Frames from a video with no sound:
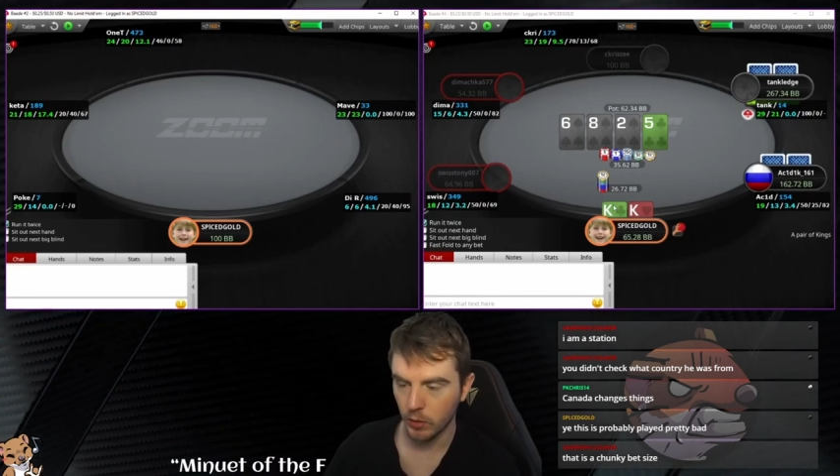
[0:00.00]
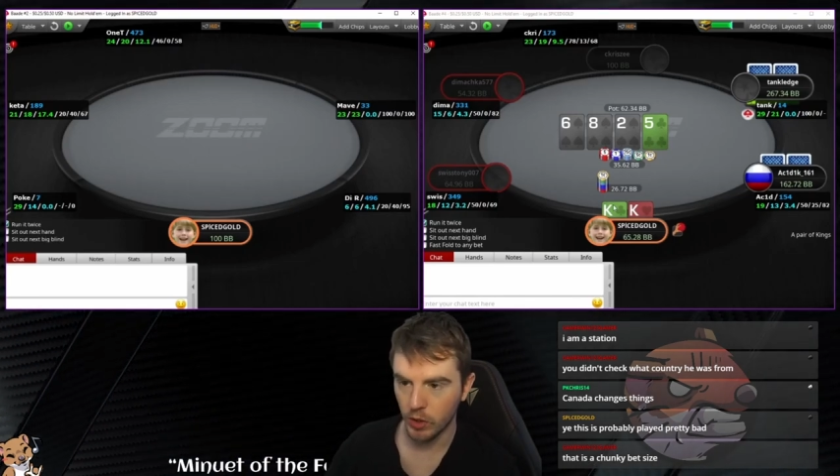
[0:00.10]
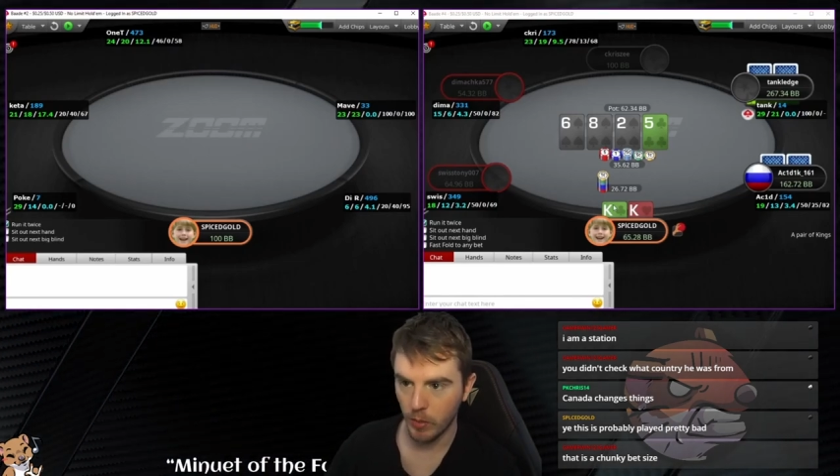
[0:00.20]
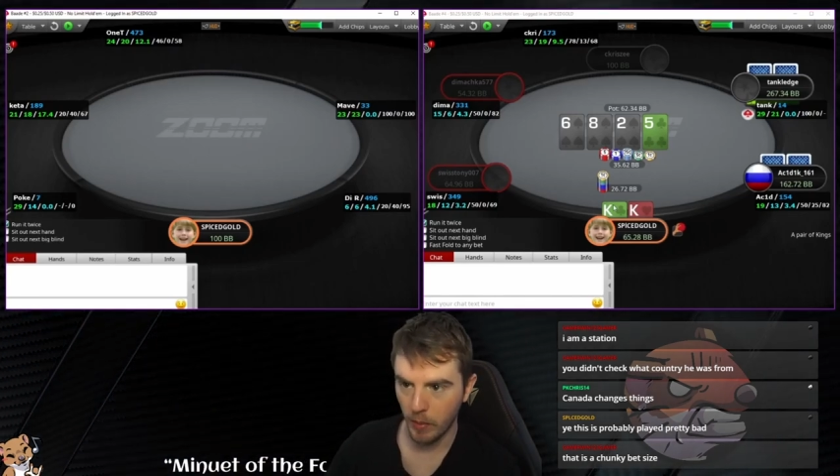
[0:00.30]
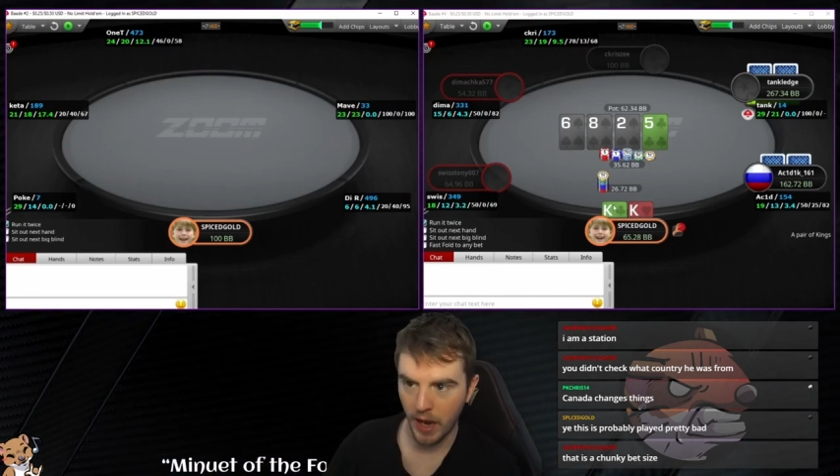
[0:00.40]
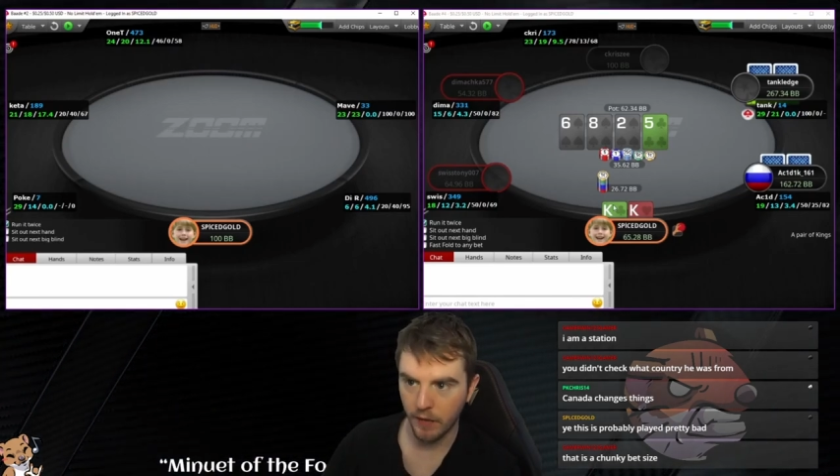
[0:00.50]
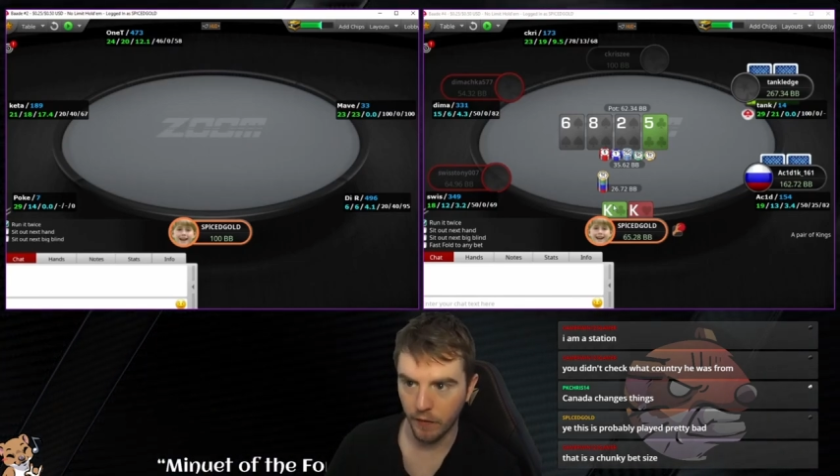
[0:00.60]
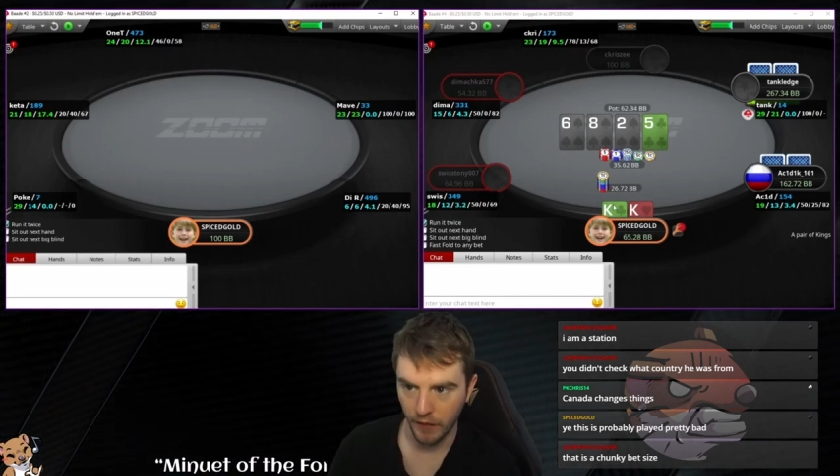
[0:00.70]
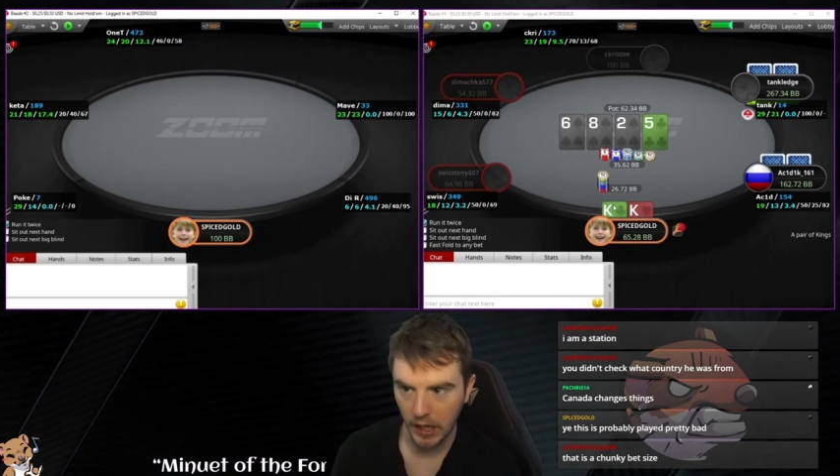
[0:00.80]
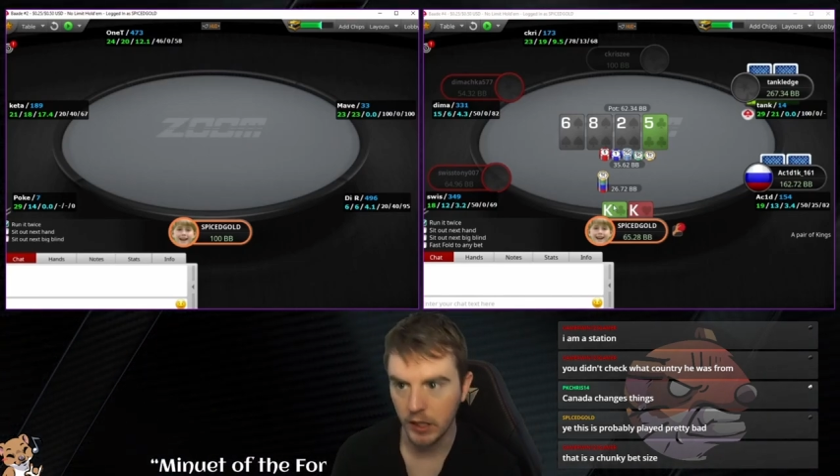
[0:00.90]
We should be betting
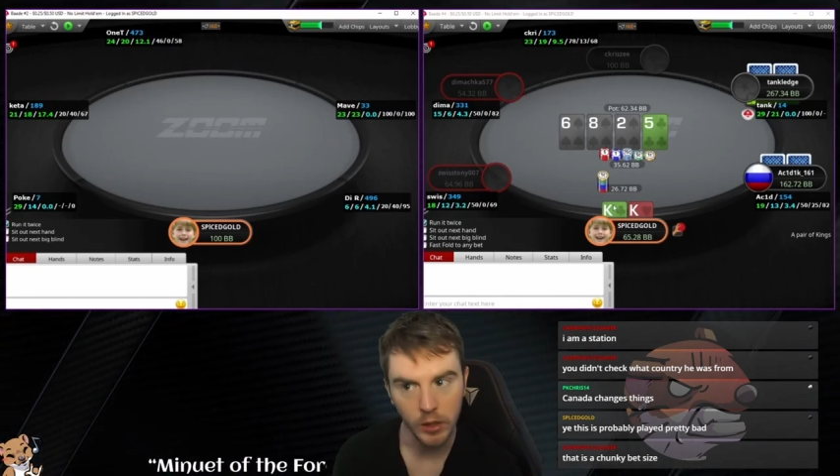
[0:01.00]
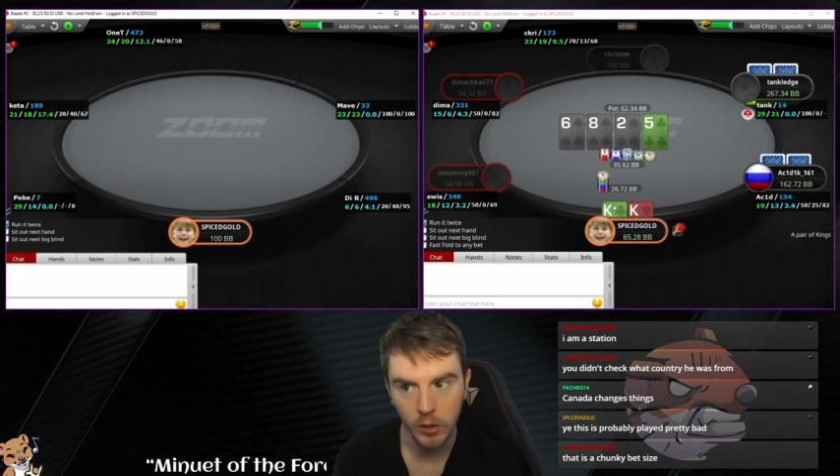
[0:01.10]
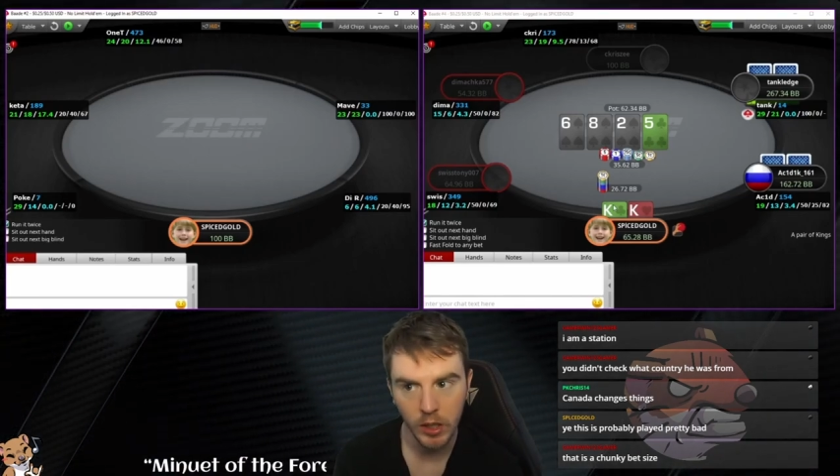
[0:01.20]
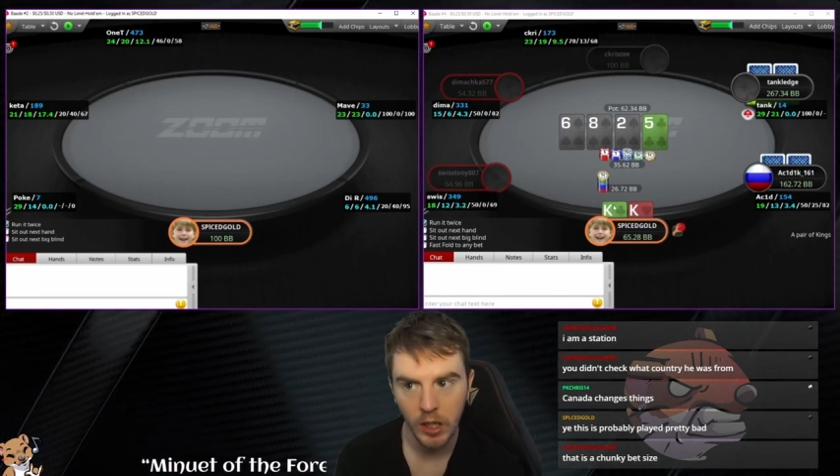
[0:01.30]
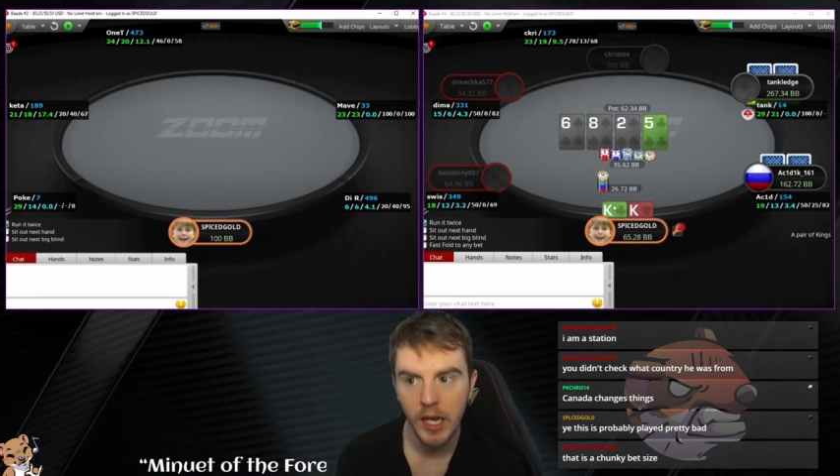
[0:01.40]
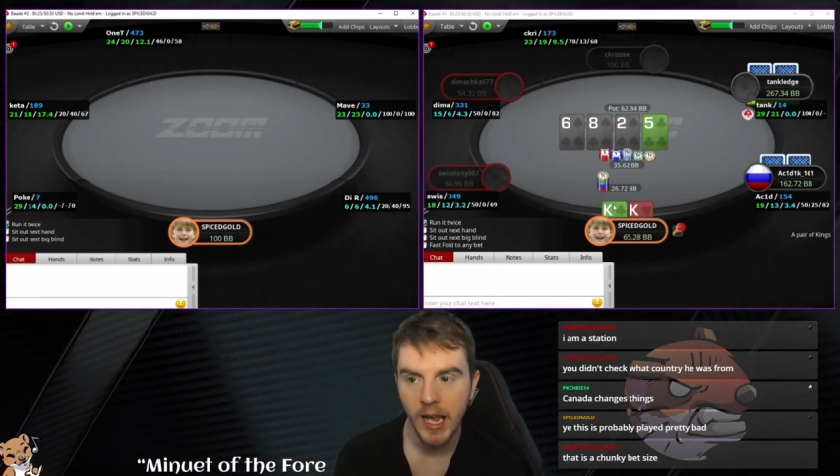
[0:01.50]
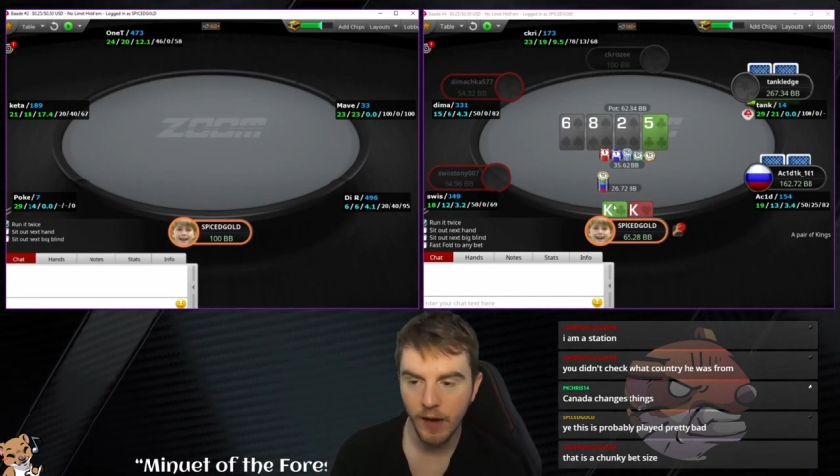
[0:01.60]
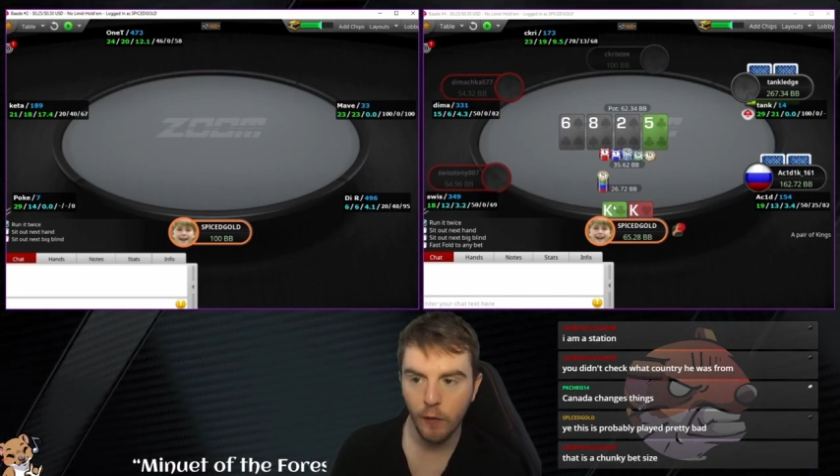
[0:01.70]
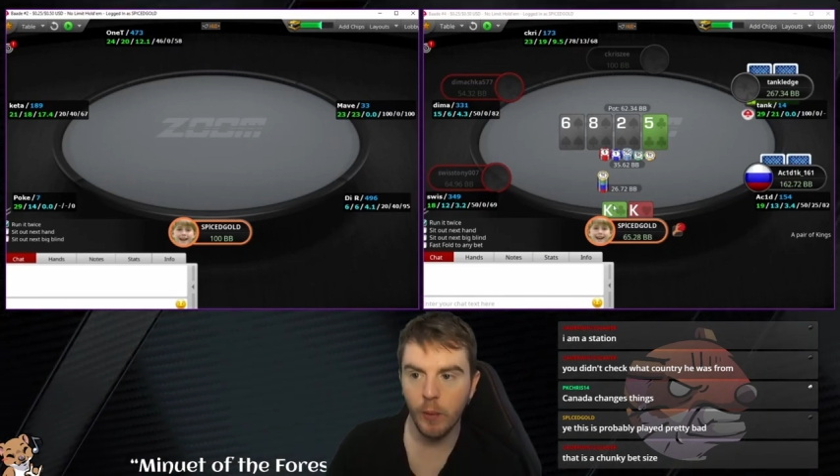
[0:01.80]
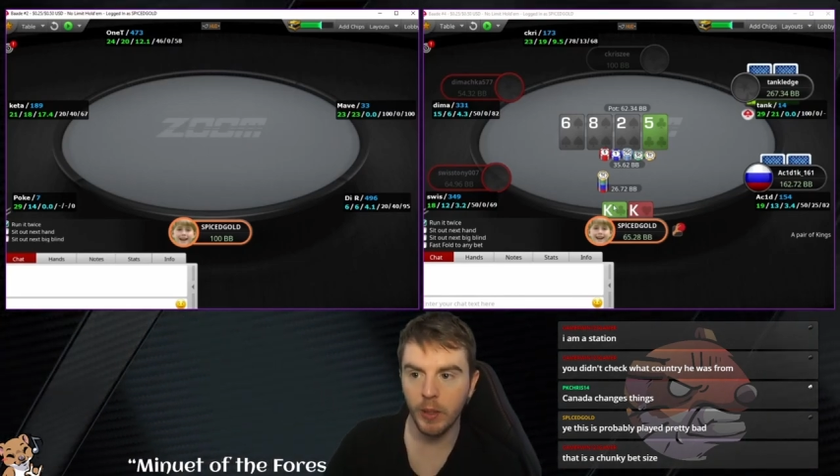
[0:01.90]
for value.
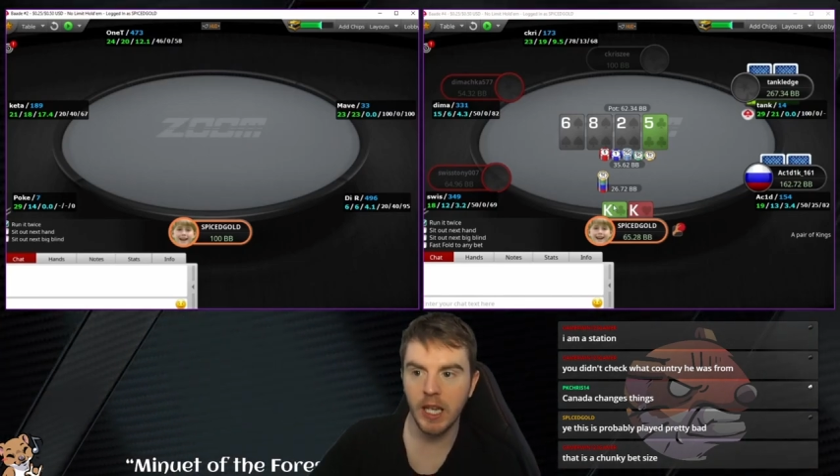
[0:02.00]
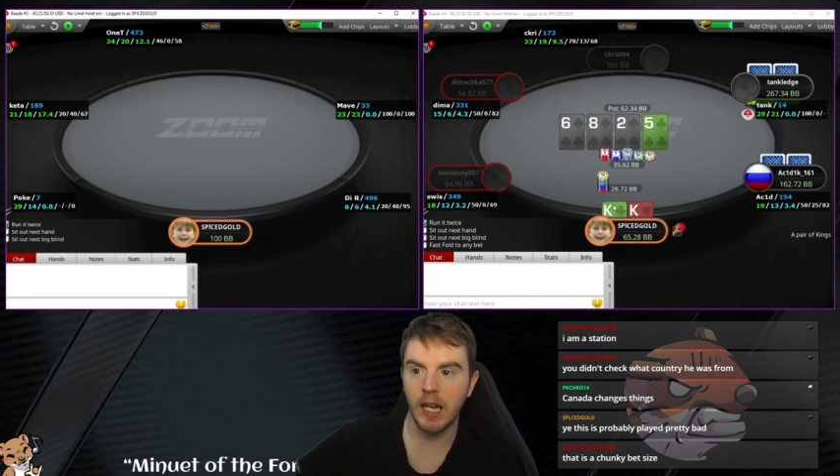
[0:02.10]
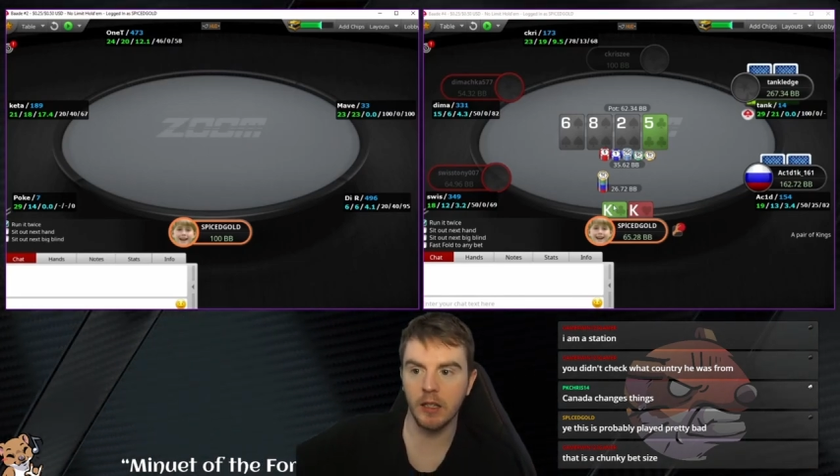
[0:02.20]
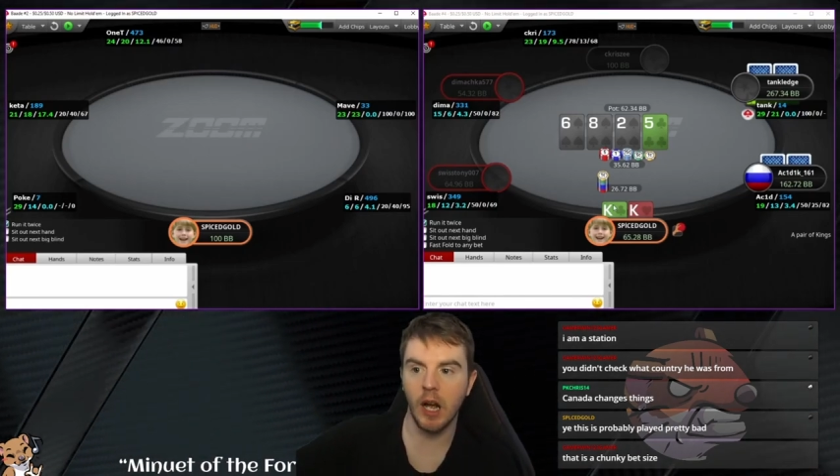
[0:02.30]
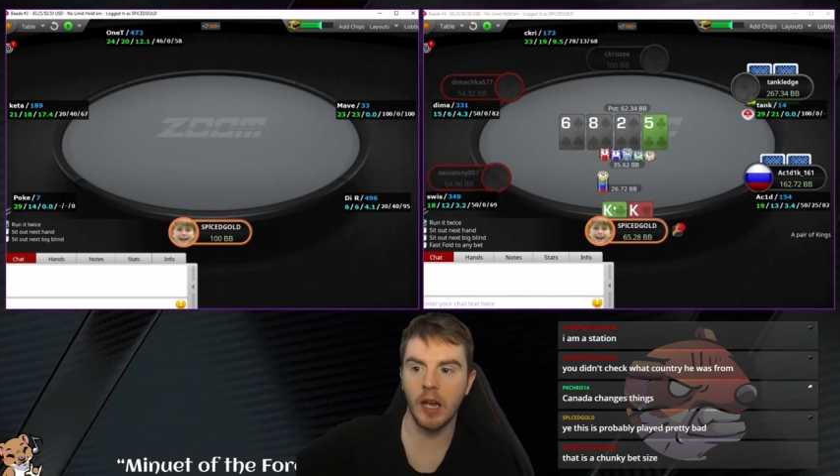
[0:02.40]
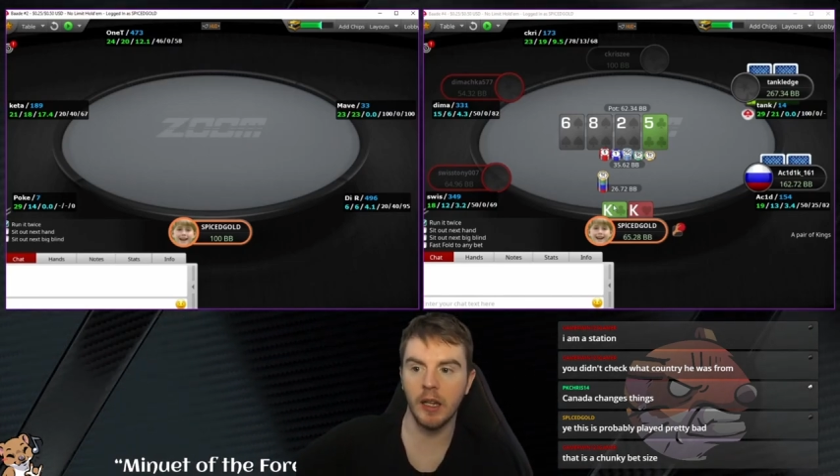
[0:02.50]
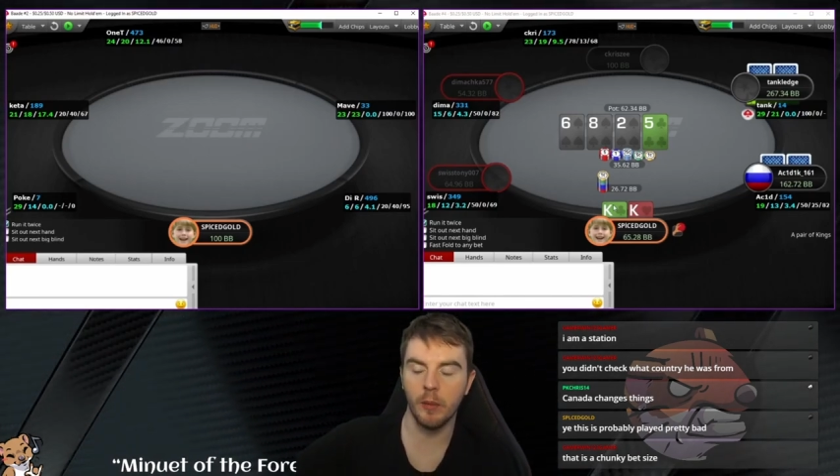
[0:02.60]
If we protect our hand